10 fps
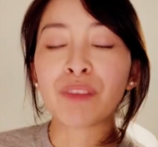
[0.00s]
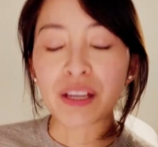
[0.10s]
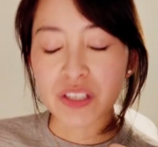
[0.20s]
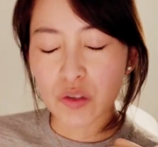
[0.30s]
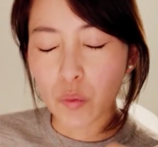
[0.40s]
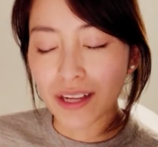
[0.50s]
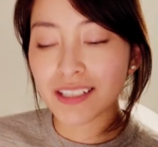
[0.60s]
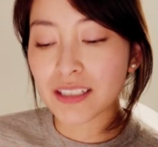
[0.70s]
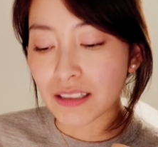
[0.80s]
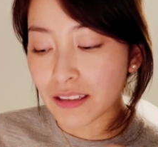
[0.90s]
I sweat
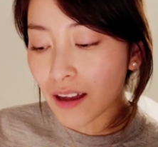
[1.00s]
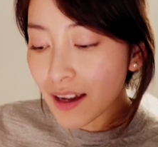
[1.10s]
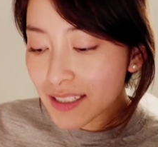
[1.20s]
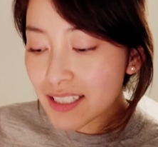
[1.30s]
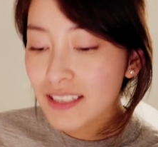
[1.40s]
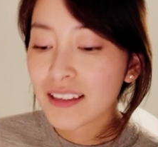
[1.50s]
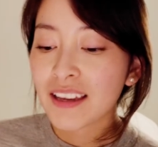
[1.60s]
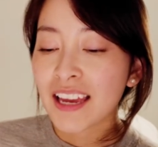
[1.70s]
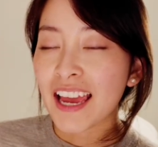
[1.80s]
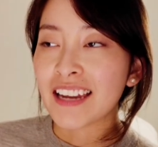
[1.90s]
a lot,
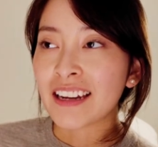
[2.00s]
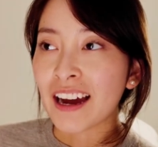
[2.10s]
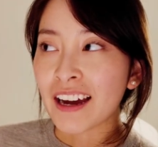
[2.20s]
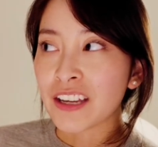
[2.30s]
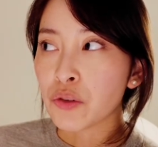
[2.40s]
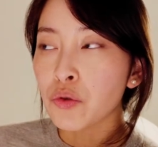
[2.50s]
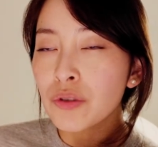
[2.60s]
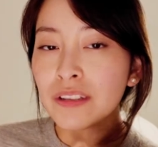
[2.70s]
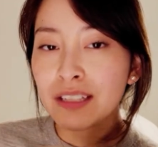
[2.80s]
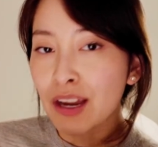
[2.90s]
and I
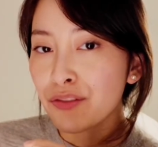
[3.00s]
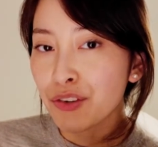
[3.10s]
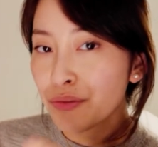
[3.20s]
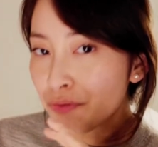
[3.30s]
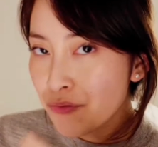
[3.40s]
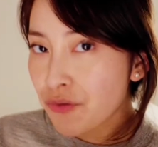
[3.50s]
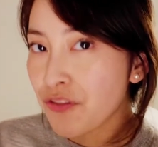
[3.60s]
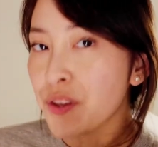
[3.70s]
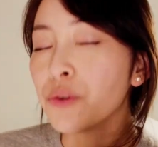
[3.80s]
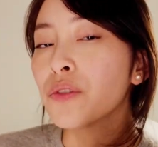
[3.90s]
usually never
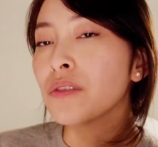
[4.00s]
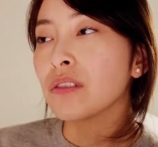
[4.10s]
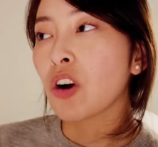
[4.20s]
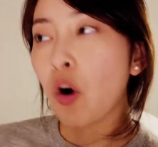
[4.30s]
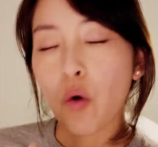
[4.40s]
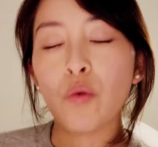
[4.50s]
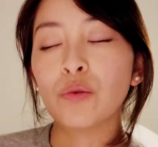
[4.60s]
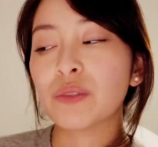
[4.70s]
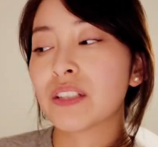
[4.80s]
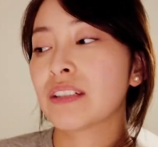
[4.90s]
feel
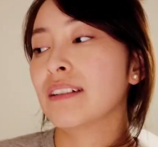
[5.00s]
cold.